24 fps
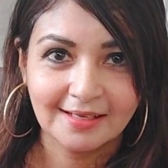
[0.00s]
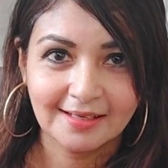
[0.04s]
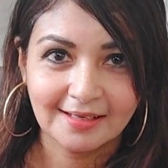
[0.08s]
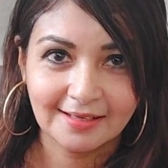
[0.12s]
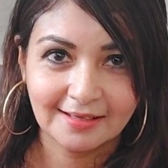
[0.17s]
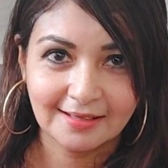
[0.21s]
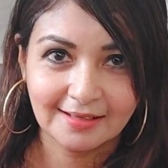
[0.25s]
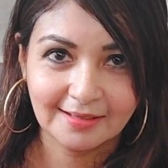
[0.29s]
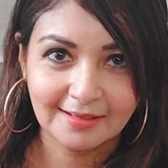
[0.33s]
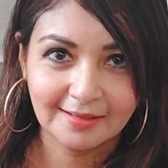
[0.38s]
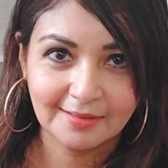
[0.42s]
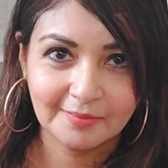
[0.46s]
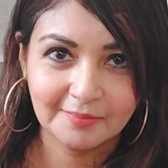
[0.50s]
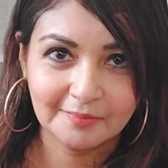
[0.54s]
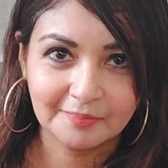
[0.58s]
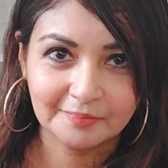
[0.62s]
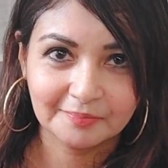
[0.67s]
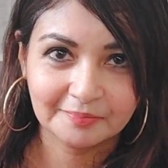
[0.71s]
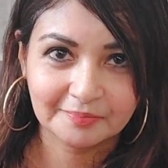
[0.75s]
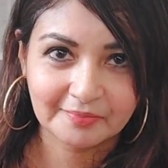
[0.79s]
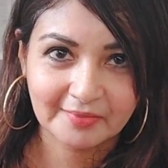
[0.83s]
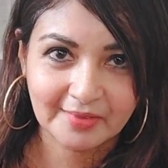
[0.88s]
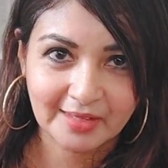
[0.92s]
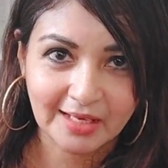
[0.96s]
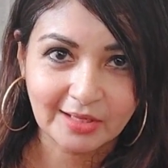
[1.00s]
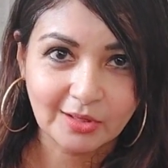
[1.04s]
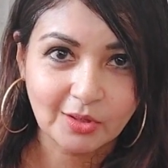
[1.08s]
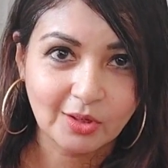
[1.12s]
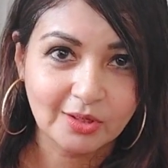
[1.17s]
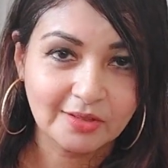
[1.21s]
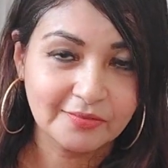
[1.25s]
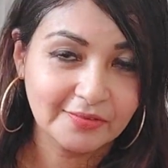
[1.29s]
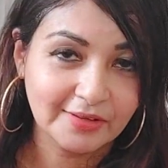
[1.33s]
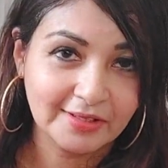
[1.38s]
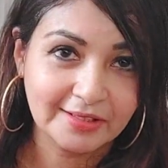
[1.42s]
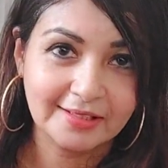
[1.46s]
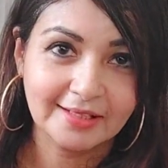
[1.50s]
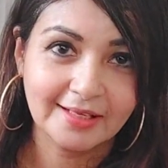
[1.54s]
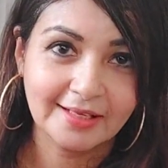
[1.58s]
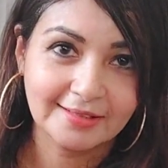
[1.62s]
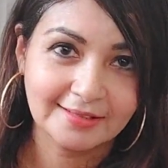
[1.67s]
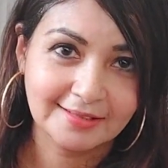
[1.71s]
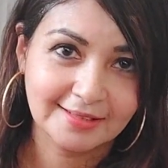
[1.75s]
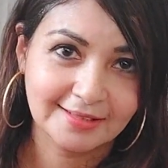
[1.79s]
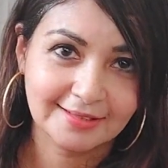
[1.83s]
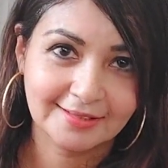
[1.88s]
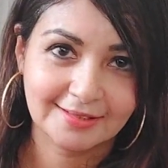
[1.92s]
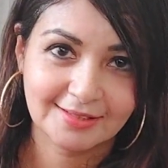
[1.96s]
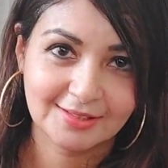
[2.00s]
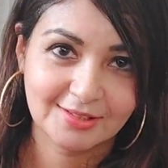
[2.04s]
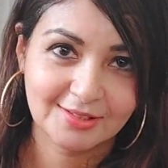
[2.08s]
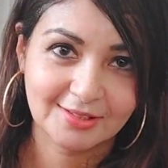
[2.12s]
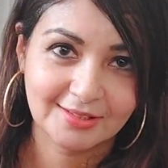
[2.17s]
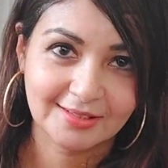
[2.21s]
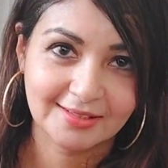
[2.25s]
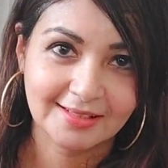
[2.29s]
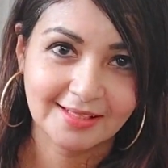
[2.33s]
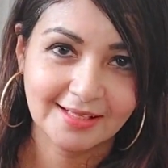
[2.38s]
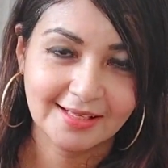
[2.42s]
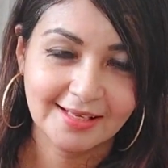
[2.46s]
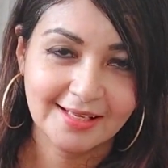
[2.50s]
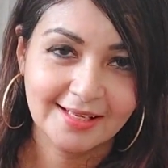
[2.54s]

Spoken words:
a qualified hair technician.